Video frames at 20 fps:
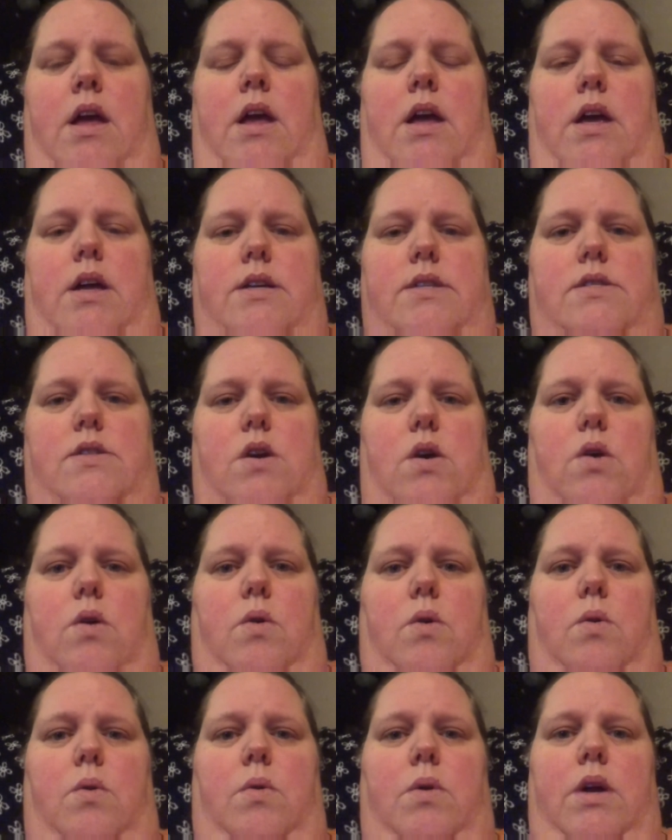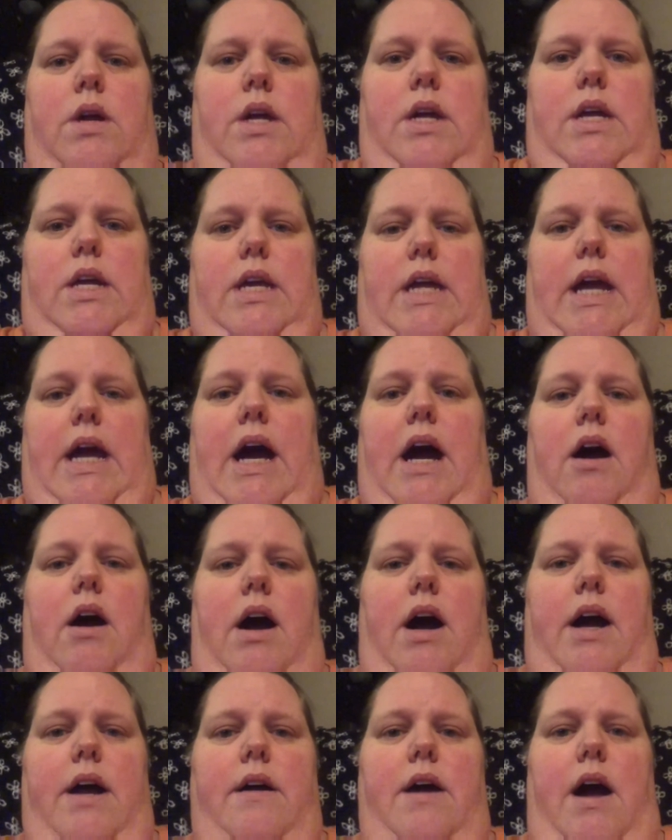So,
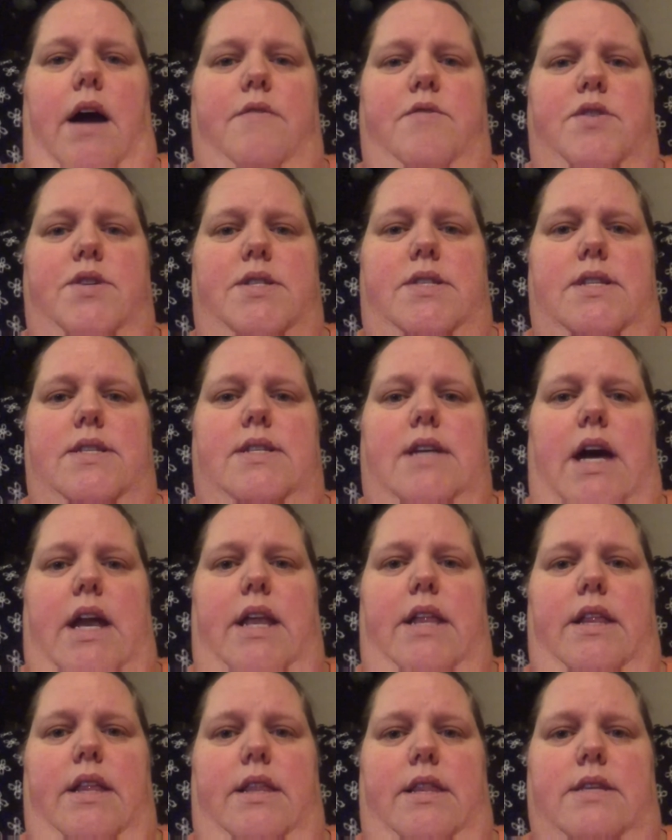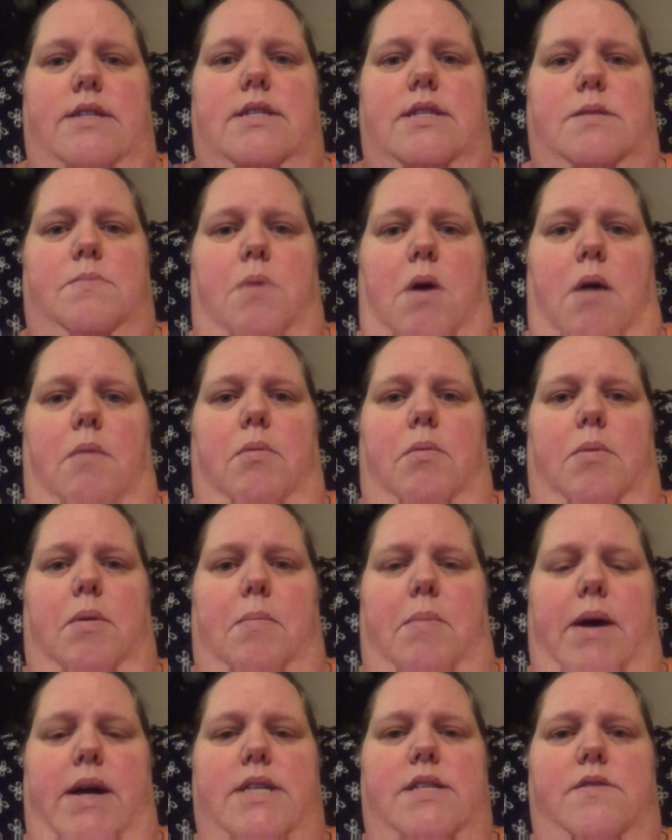yeah, I've just decided that this is probably
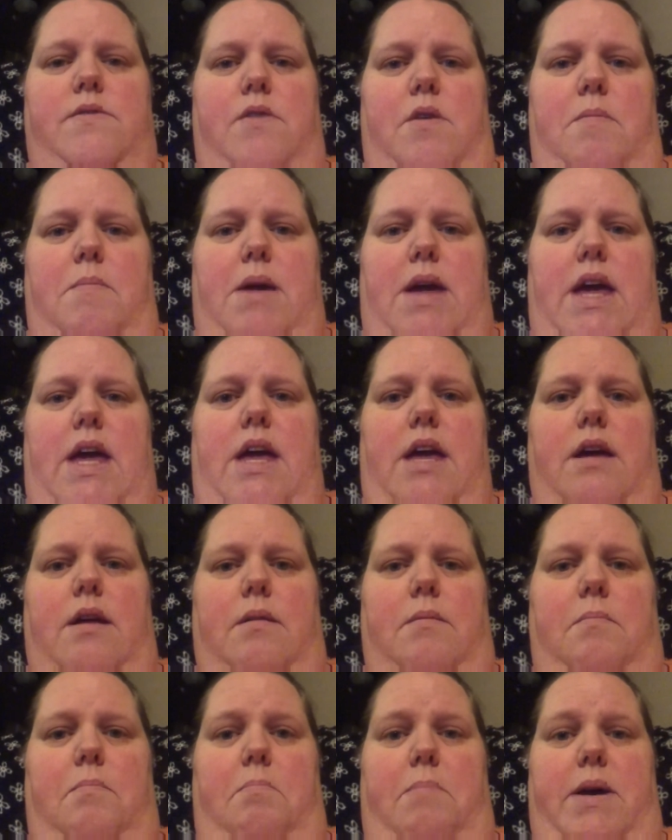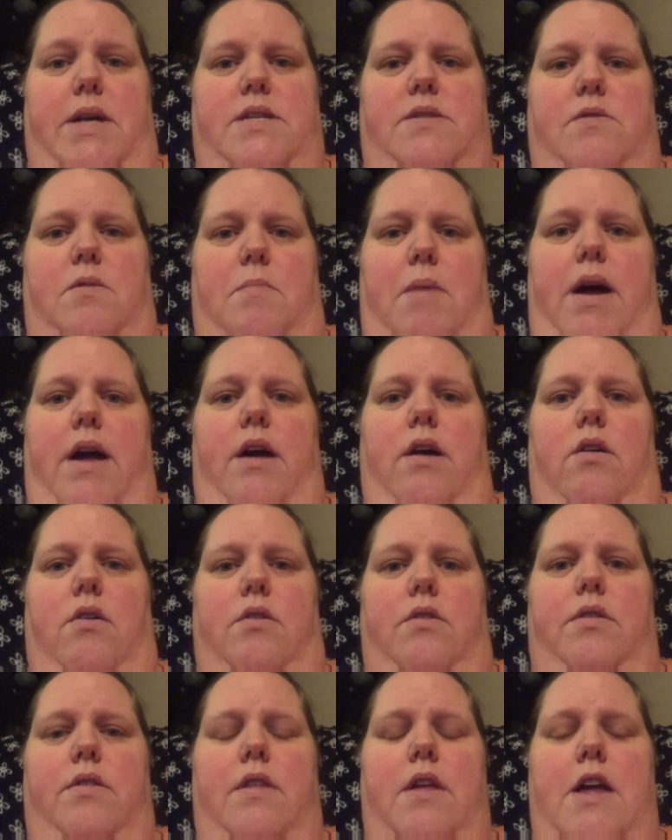best for me and best for my
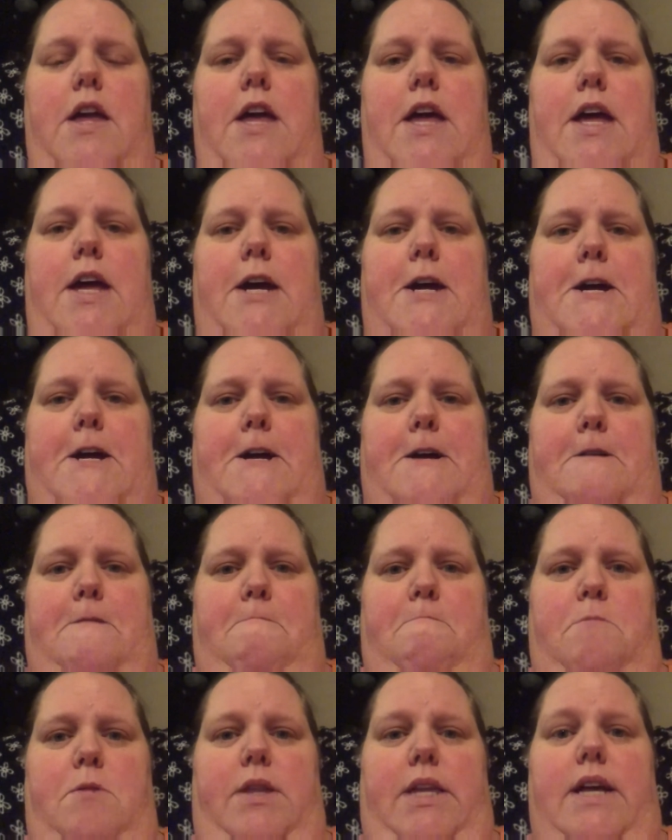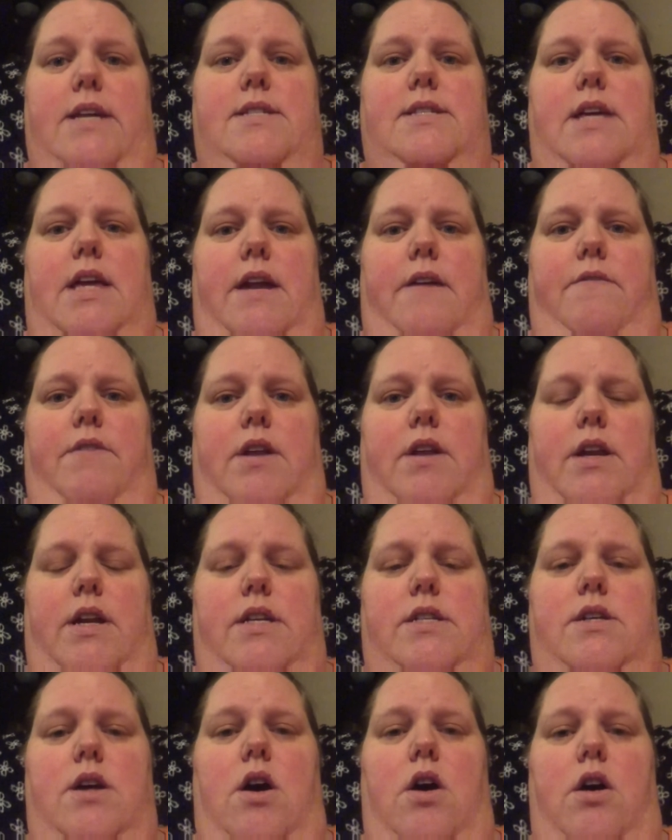health. With that said, I've done a
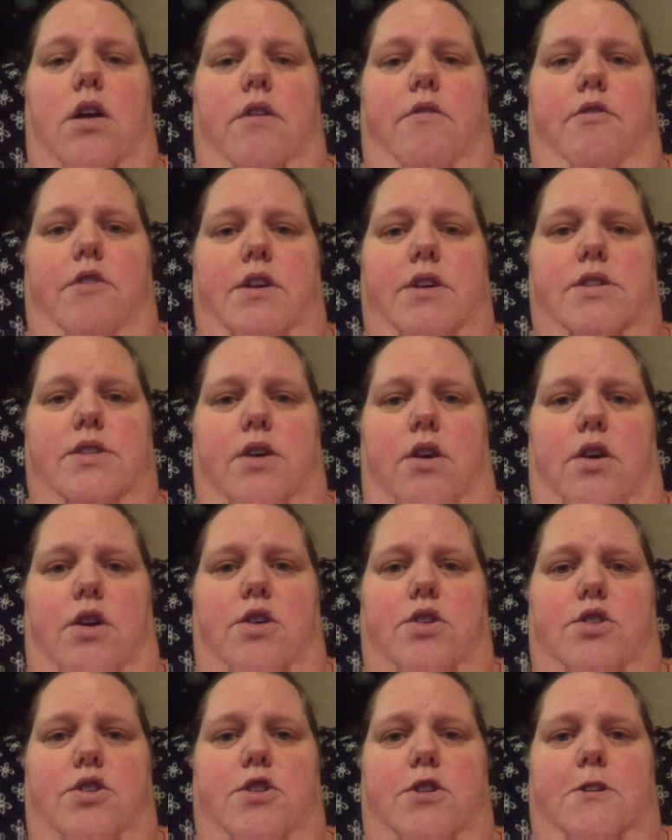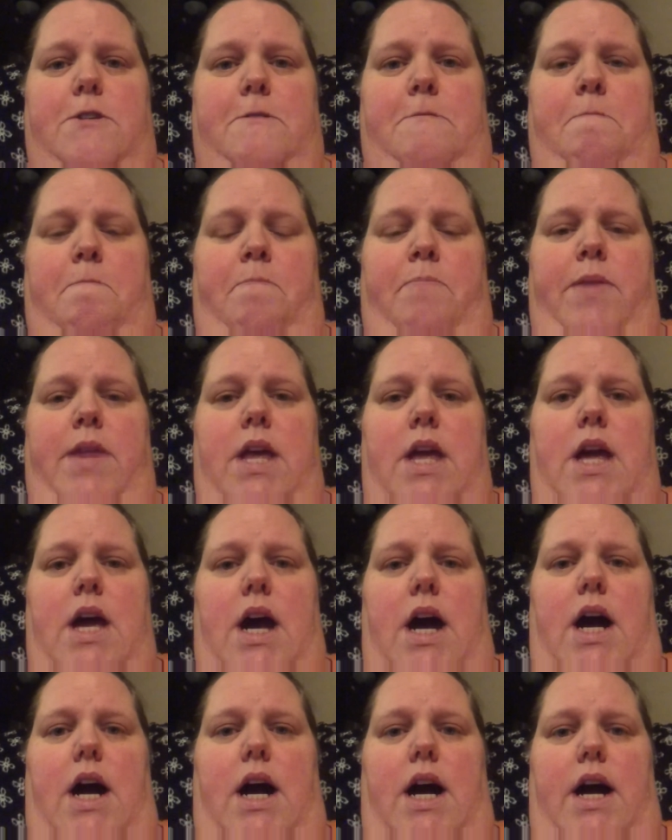ton of research.
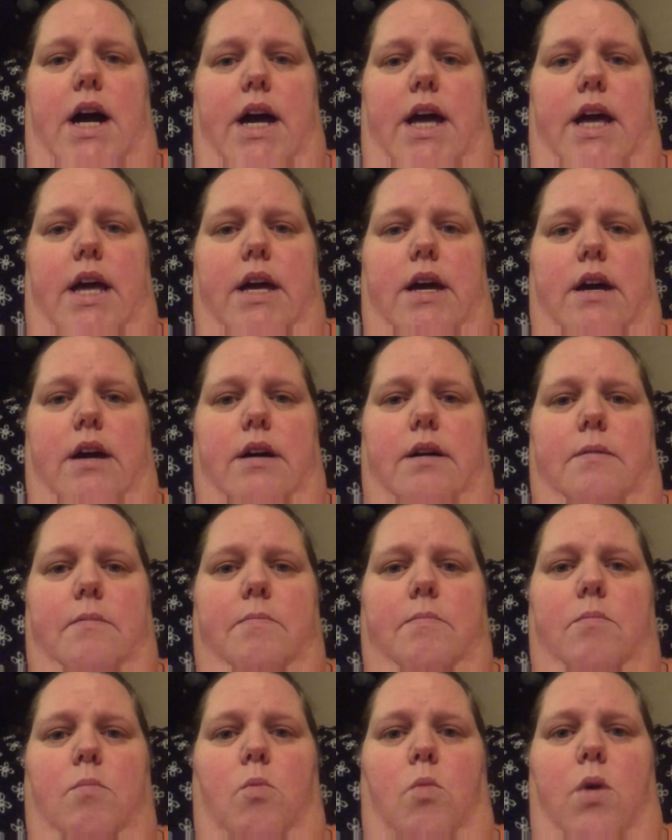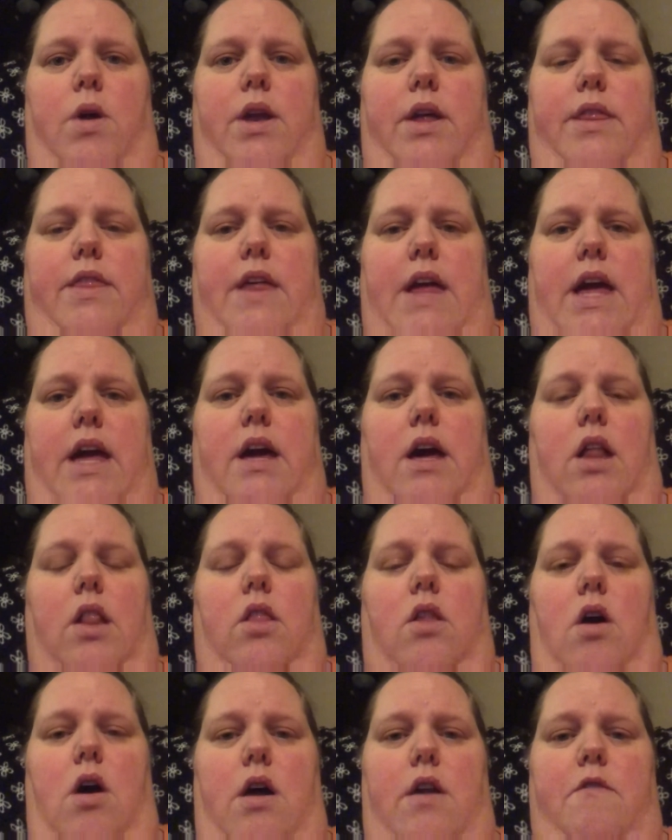I want to thank a
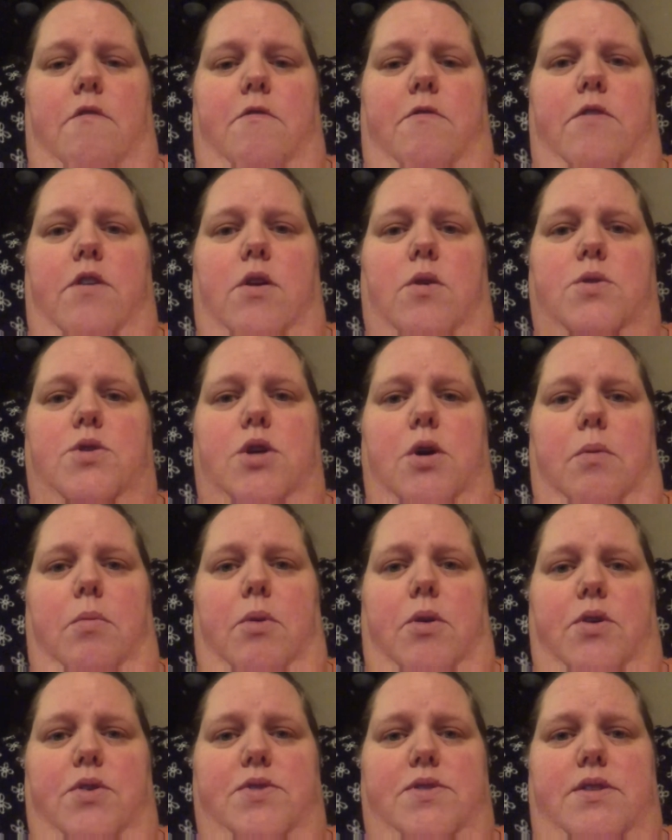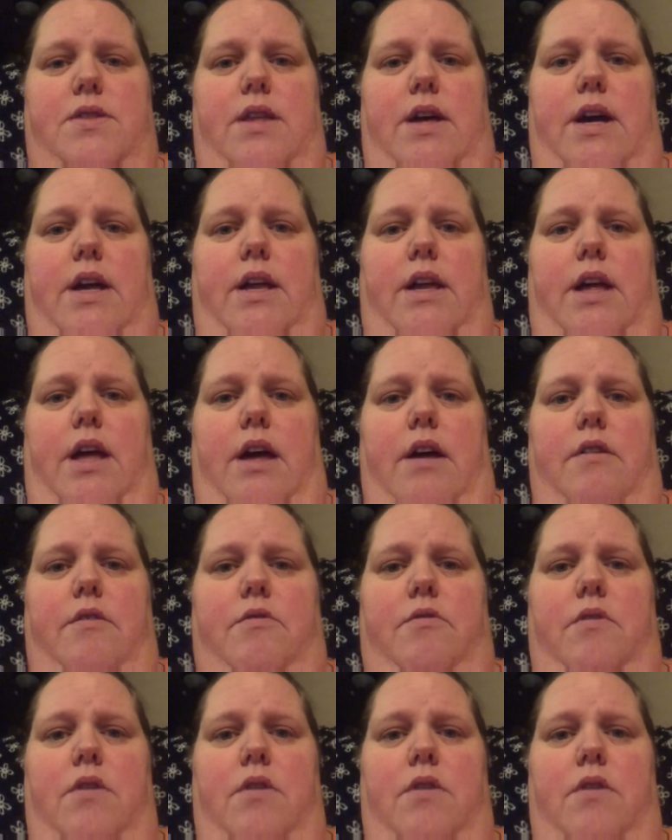lot of YouTubers that have